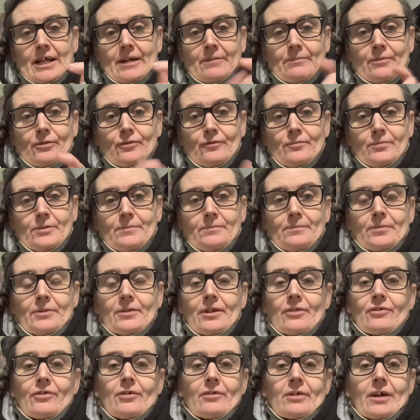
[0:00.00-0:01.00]
hand movement, but
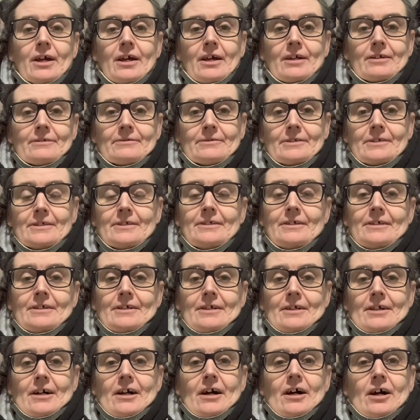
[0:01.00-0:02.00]
that's okay.
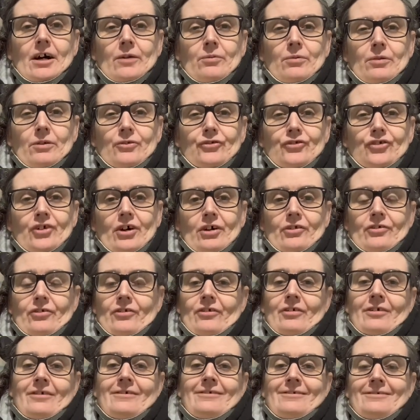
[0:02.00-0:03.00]
I will
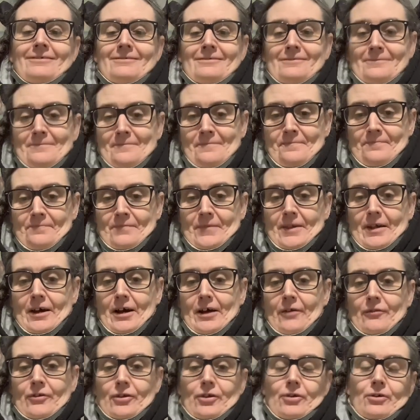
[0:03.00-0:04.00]
adjust.
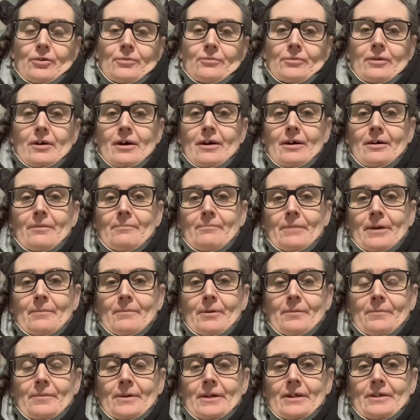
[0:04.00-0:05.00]
I would go and make
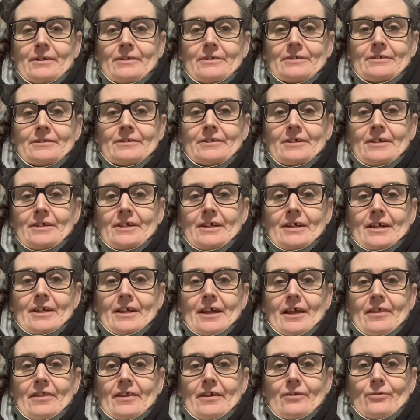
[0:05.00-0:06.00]
my bed and
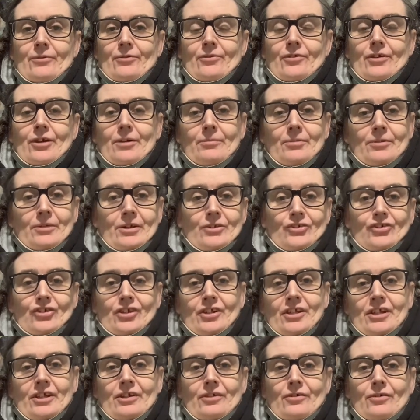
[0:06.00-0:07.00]
get that all set up. And as you
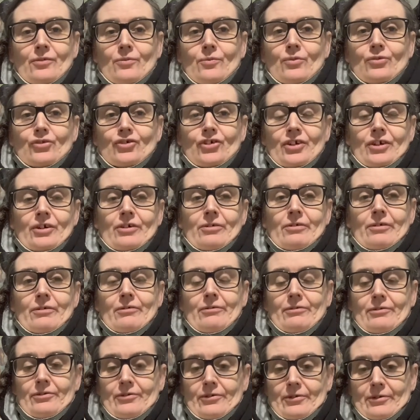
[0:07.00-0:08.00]
can hear, the washing going
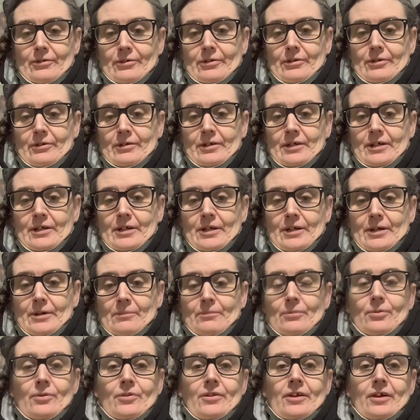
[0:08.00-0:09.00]
on, so I've got to
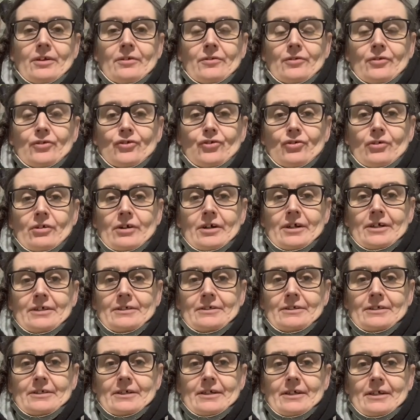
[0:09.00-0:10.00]
put that in the
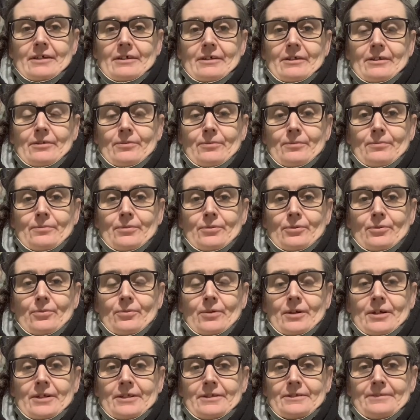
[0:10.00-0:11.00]
dryer and get that all put
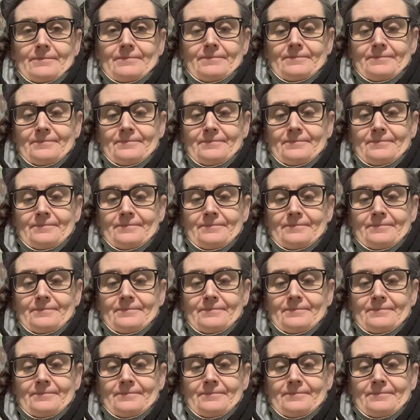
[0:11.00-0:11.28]
away.